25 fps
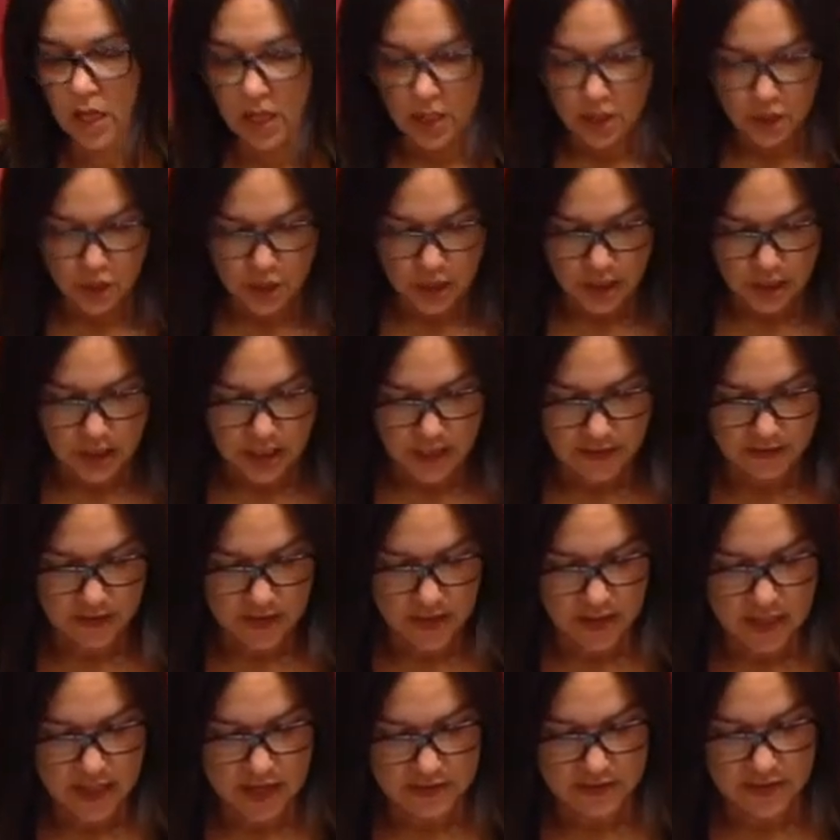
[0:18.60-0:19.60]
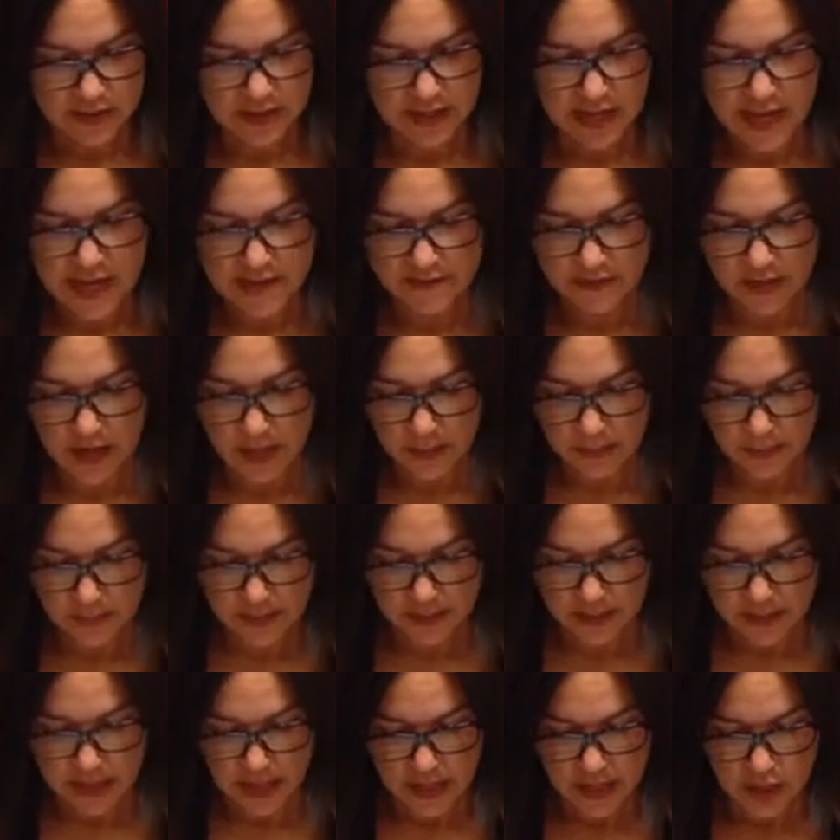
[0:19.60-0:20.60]
She never, never gave
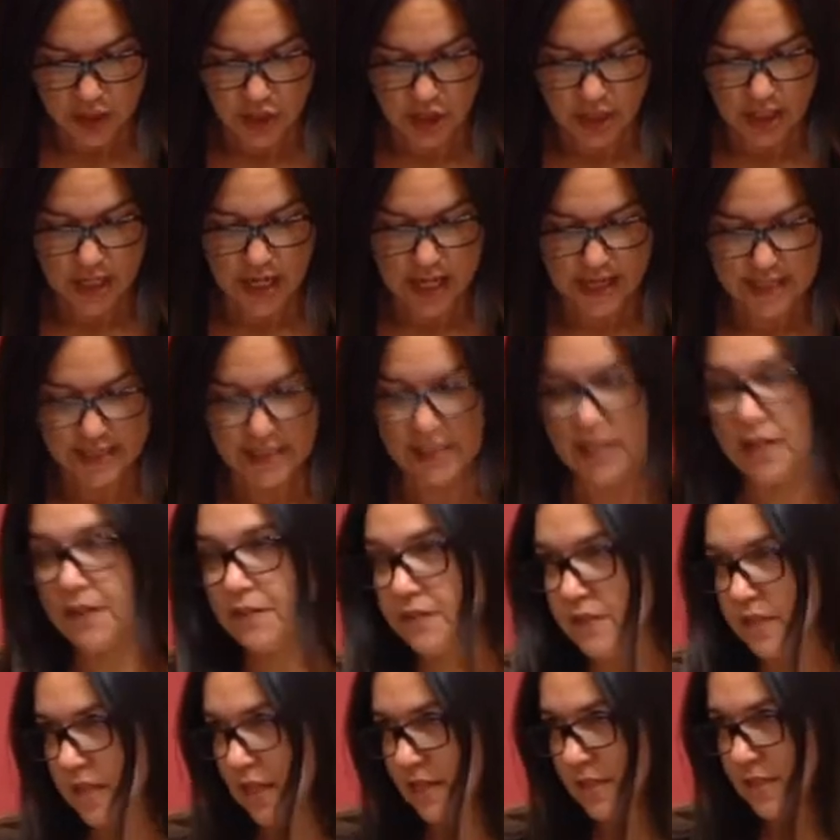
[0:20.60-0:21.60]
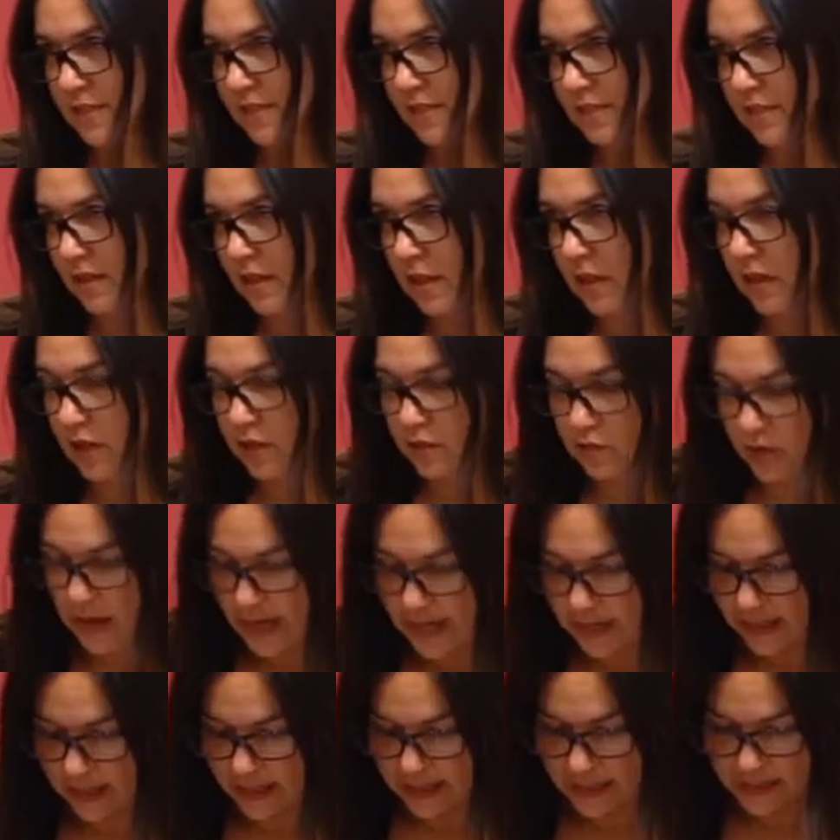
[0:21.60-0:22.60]
up, and she has left us a
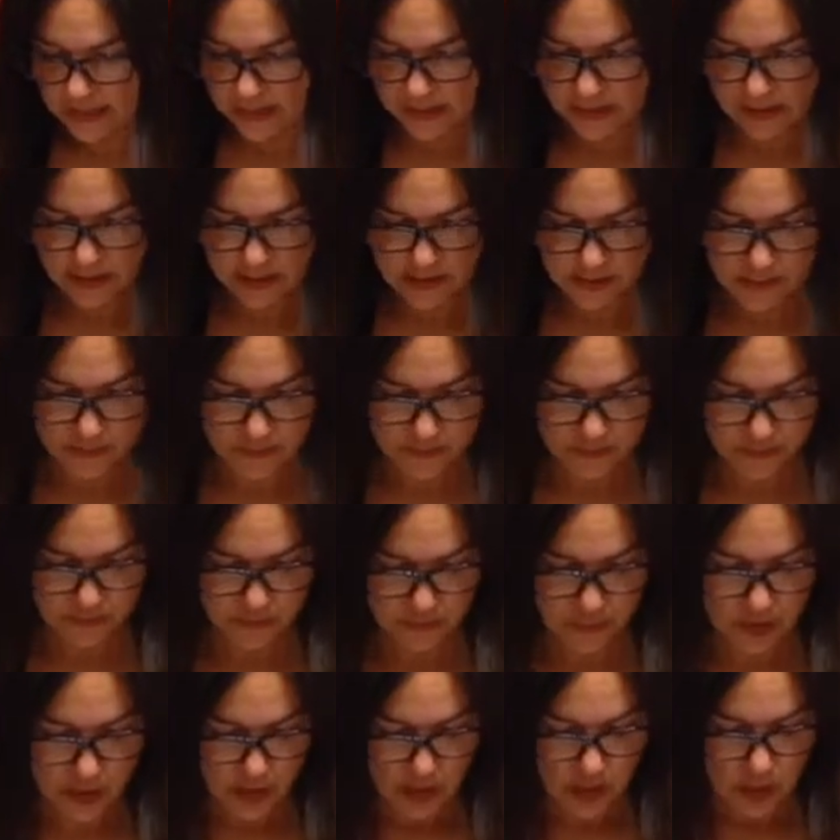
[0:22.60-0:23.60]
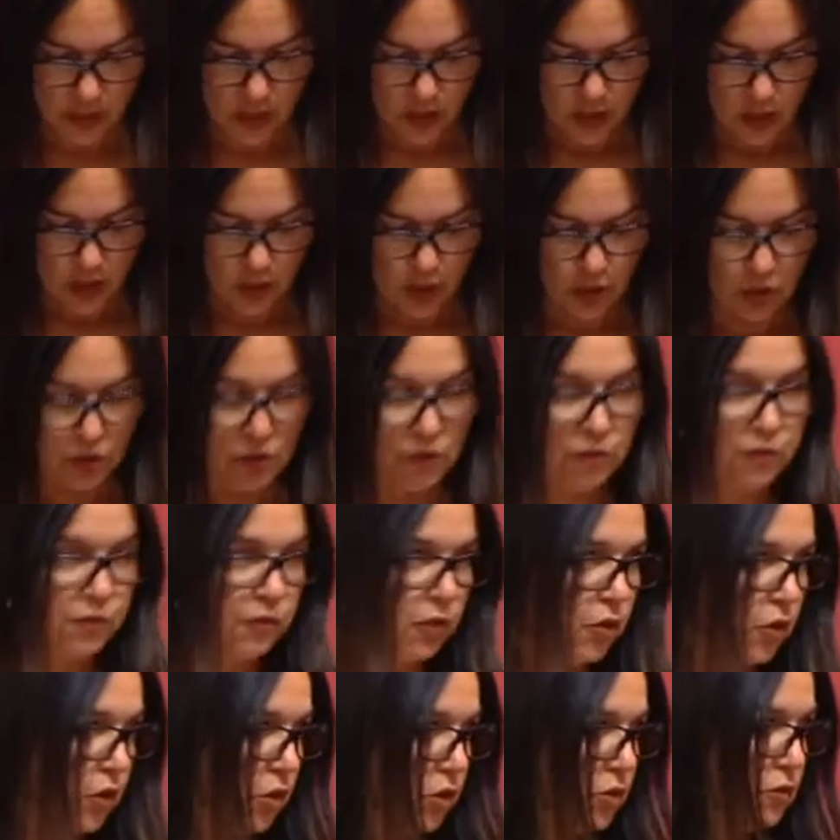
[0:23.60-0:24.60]
great legacy. Lou
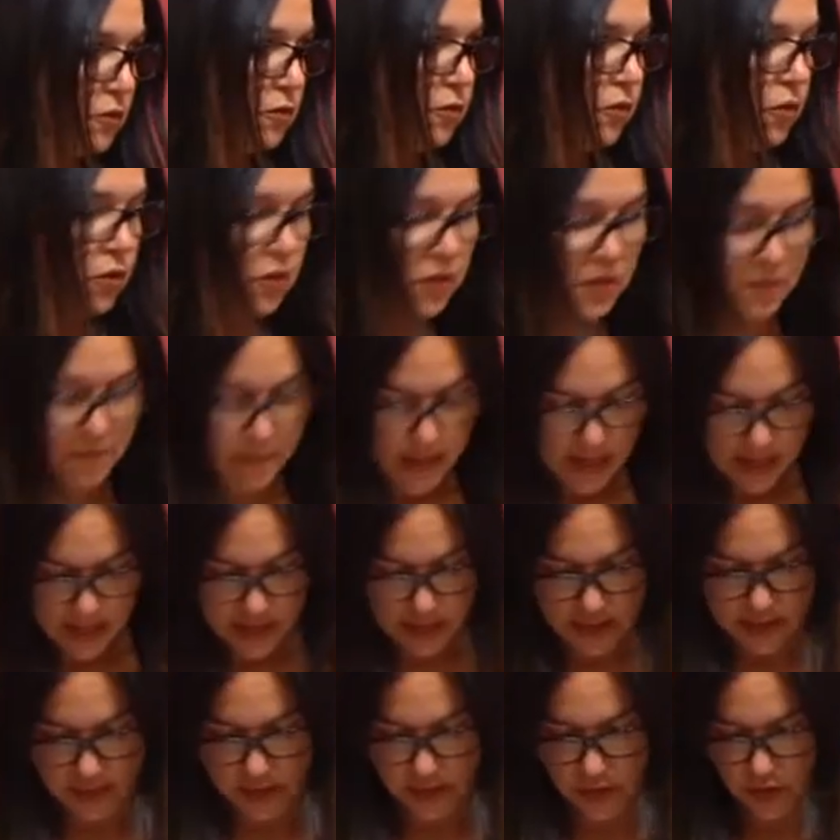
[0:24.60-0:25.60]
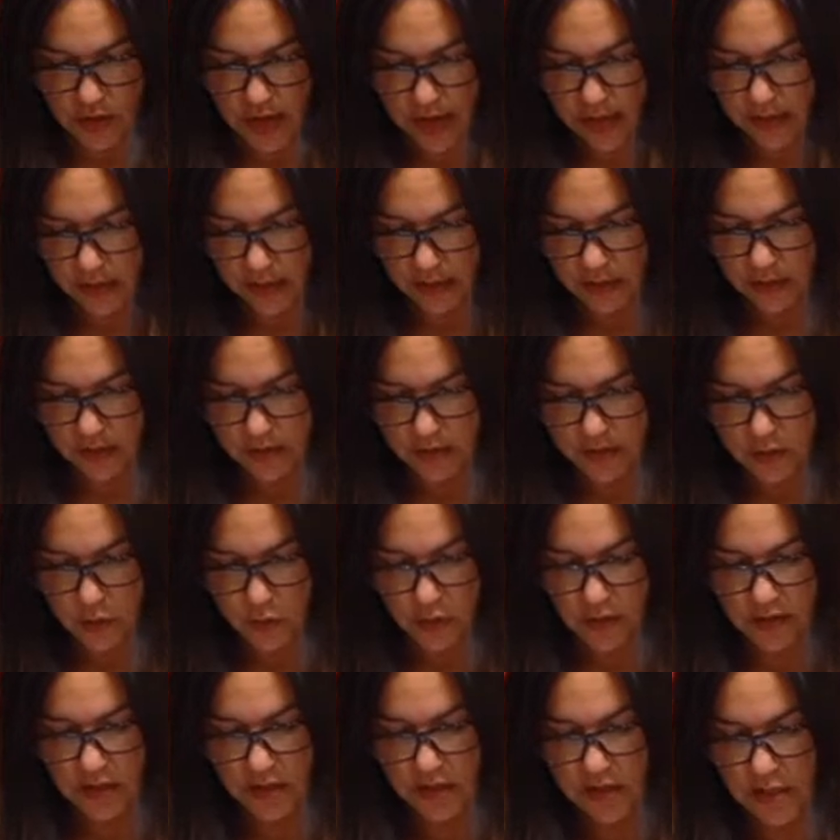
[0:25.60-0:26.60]
fought for the many Australians
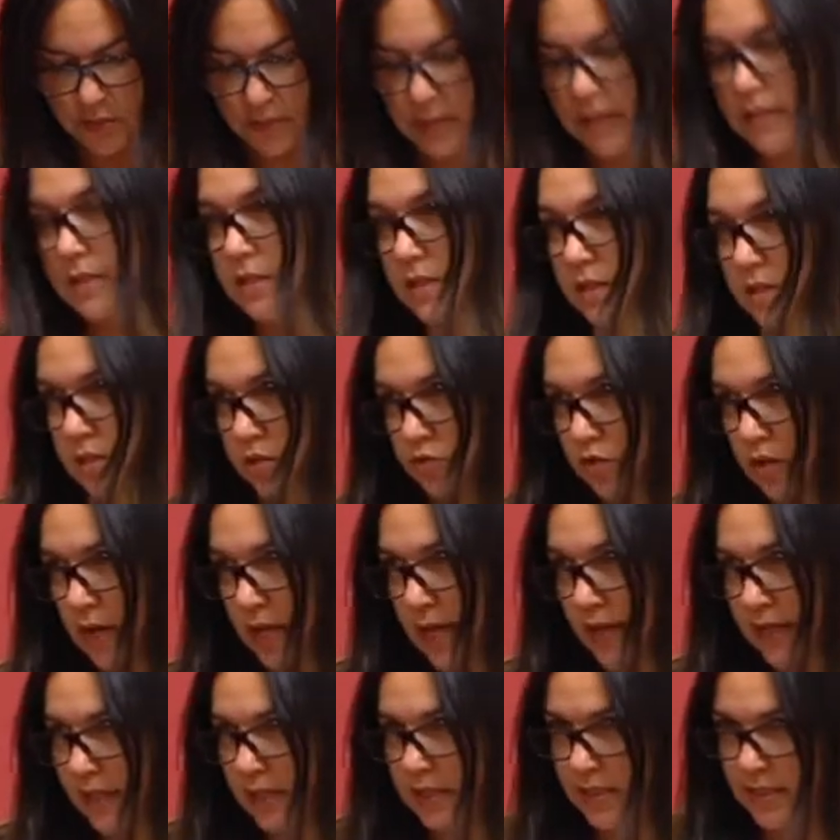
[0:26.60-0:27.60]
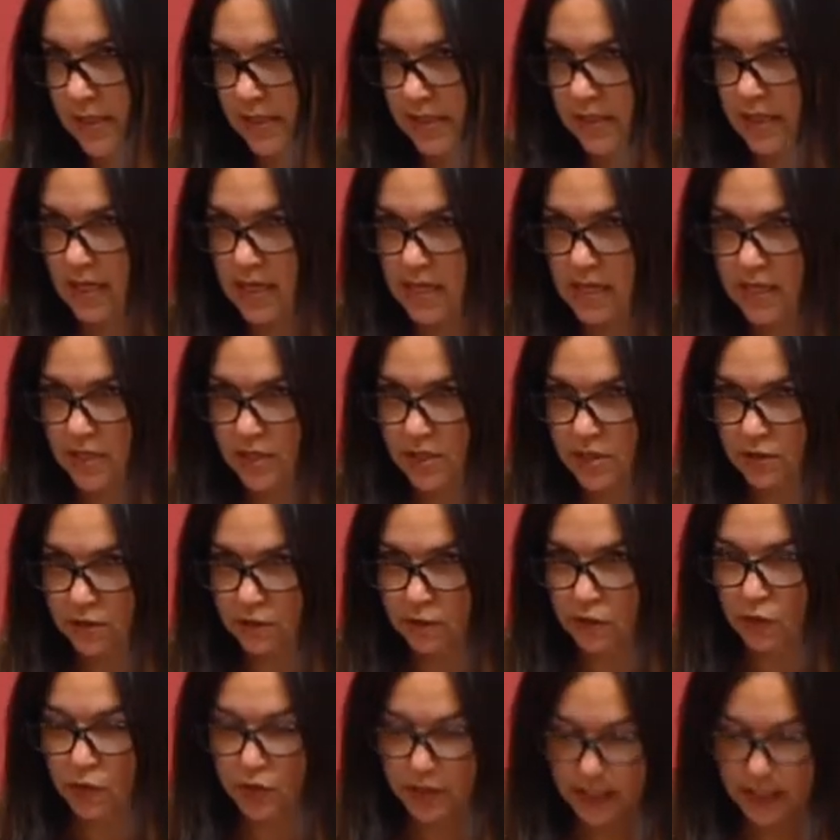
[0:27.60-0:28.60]
with an asbestos-related disease for